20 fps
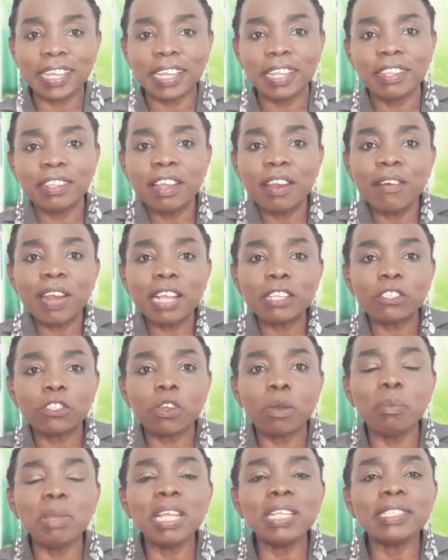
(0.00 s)
there are
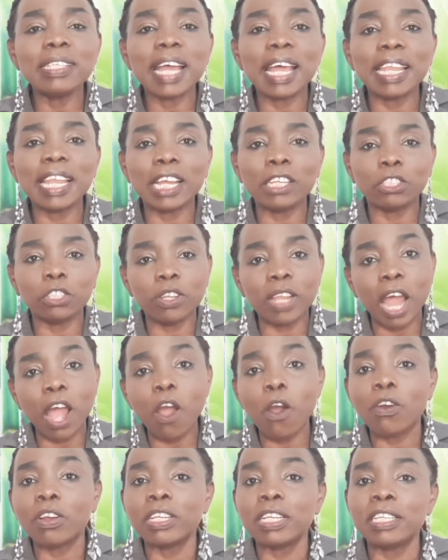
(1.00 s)
some international
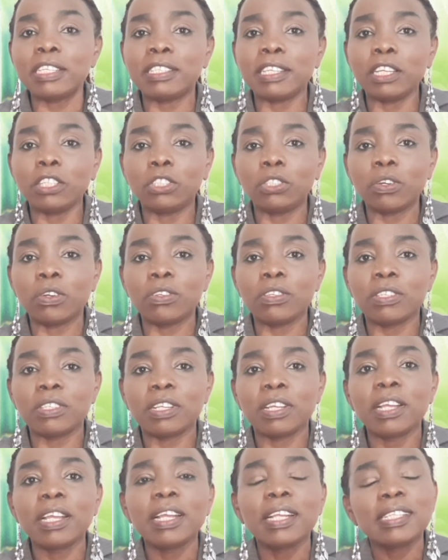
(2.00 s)
organizations
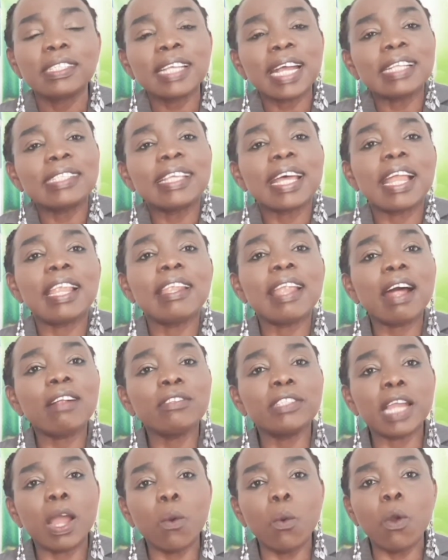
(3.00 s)
that allow
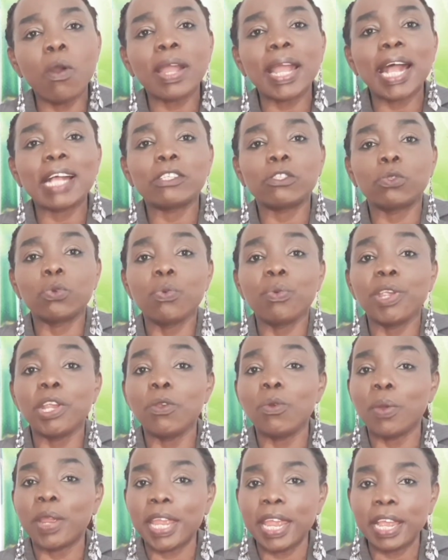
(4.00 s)
their workers to
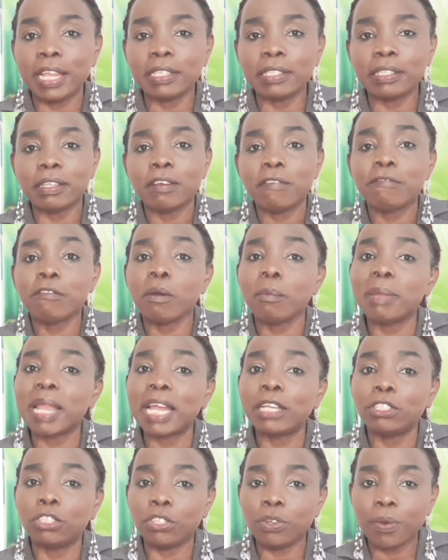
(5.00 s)
relocate from
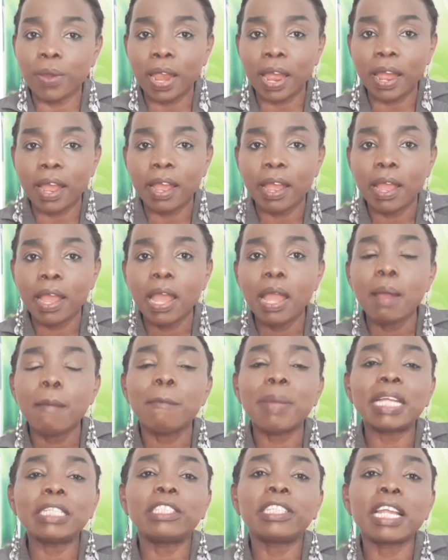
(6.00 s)
Nigeria
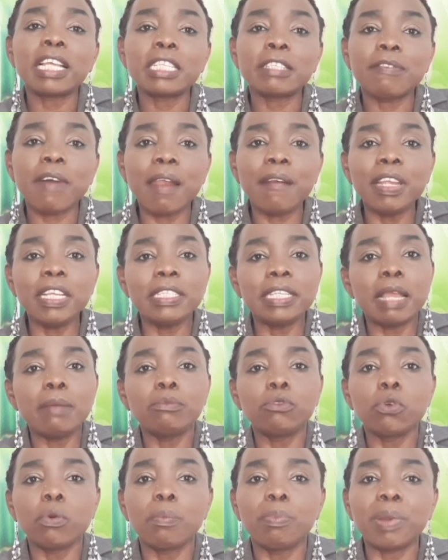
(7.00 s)
by transferring them
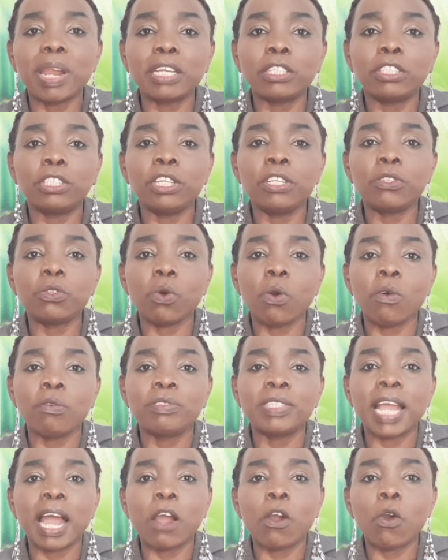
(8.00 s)
to branches of
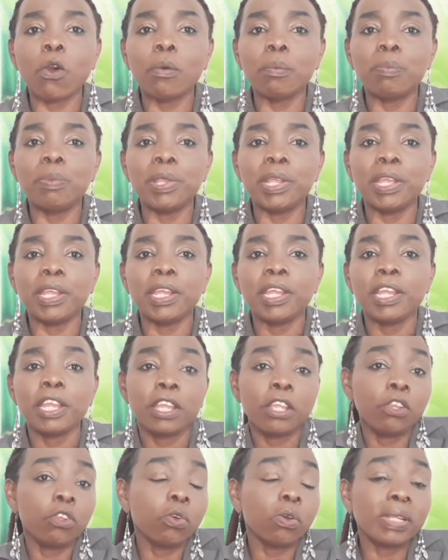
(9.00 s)
their company
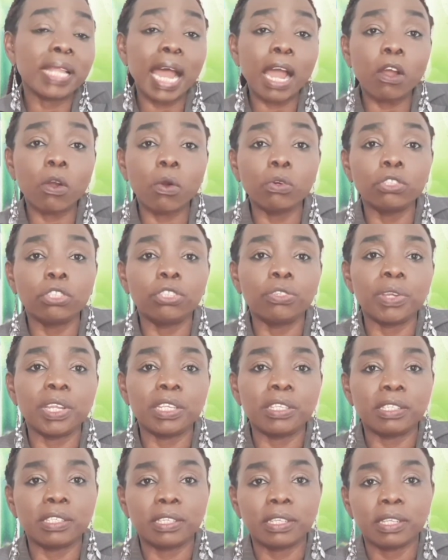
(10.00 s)
in other
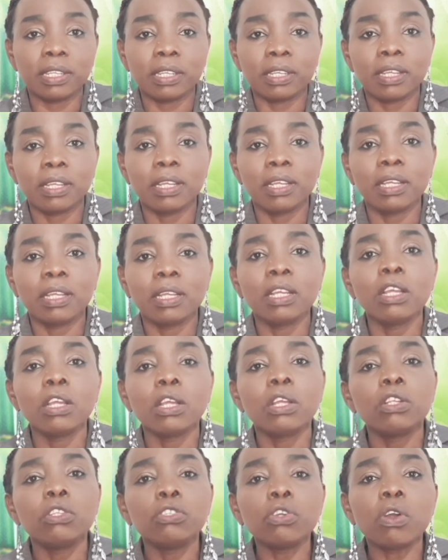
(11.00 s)
countries.
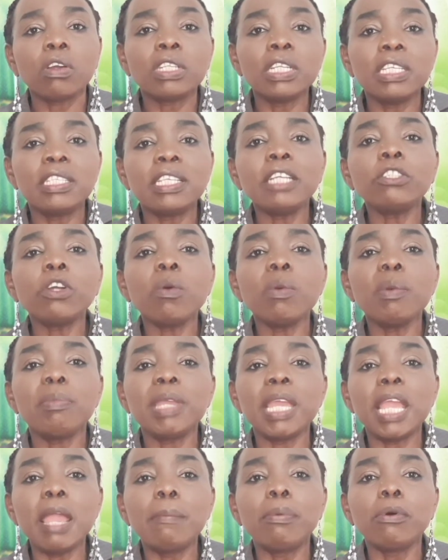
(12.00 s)
The organization will
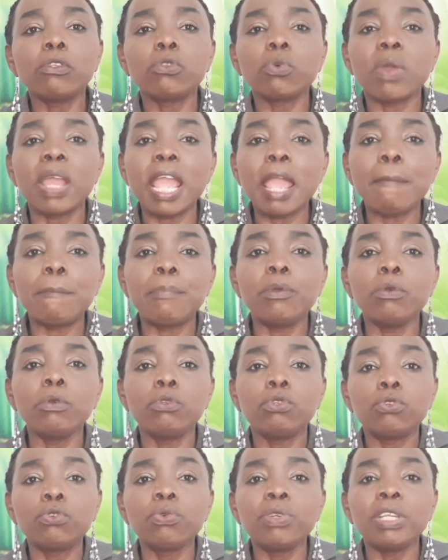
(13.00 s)
be able to help you
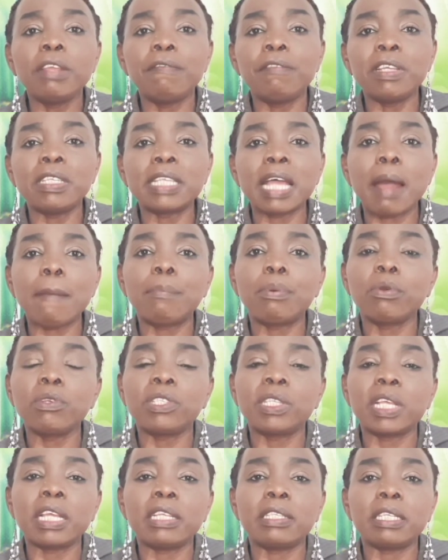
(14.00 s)
through the visa
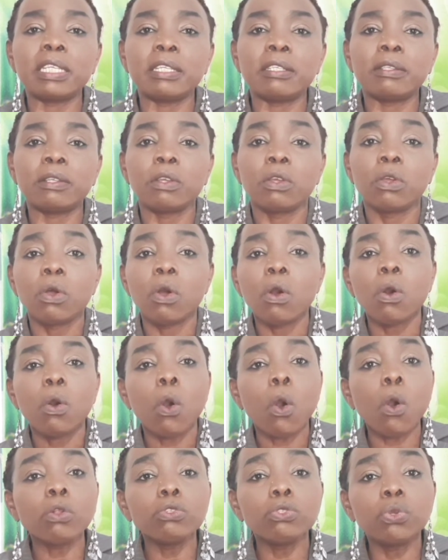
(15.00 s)
processes,
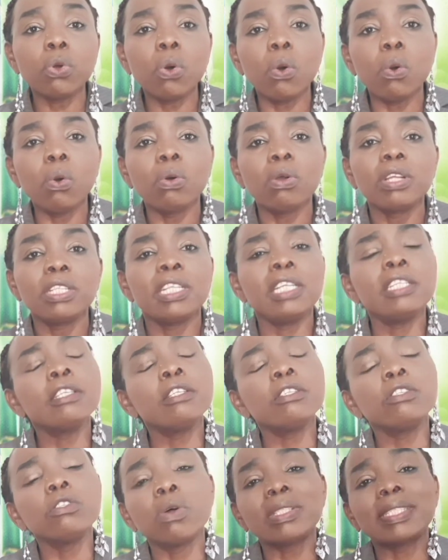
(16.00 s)
although this
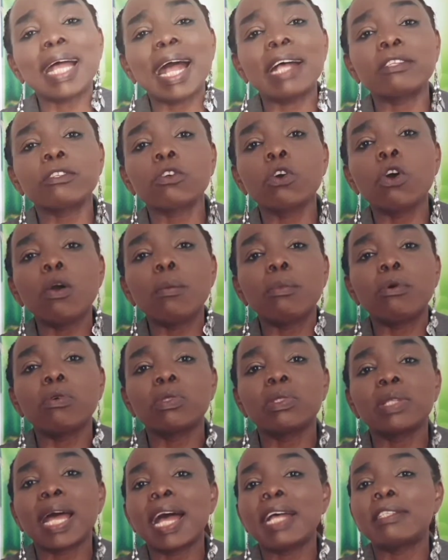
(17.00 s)
is not as common
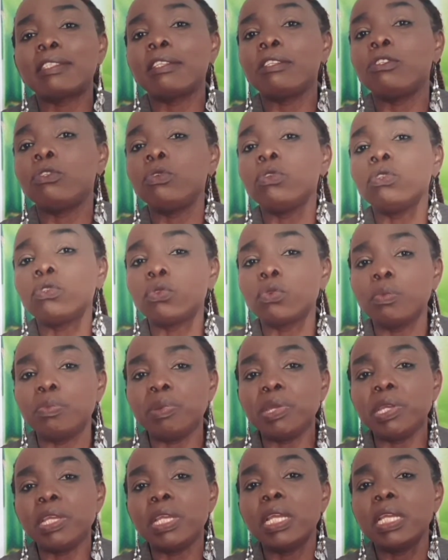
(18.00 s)
as it used to
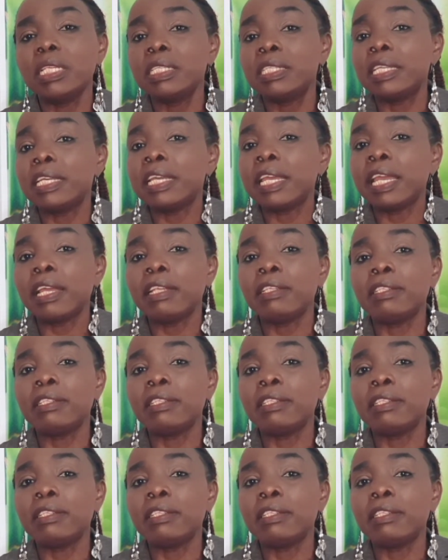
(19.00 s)
be decades